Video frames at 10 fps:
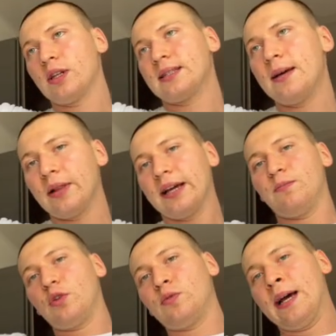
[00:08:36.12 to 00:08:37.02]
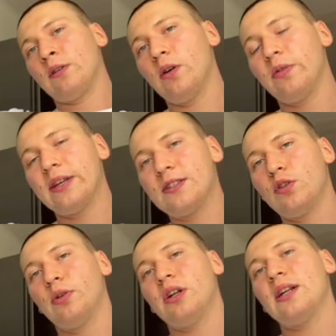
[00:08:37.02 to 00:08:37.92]
a template. You download this, you
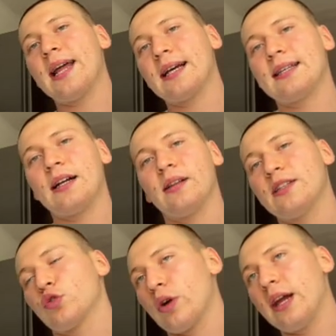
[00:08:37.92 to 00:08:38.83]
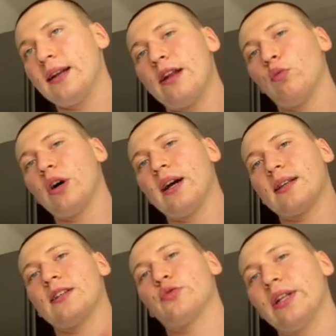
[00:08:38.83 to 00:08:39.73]
put it in Excel, it's great, it works,
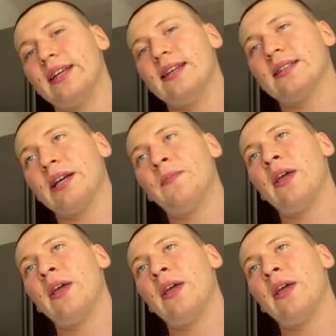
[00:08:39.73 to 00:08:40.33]
it's really easy.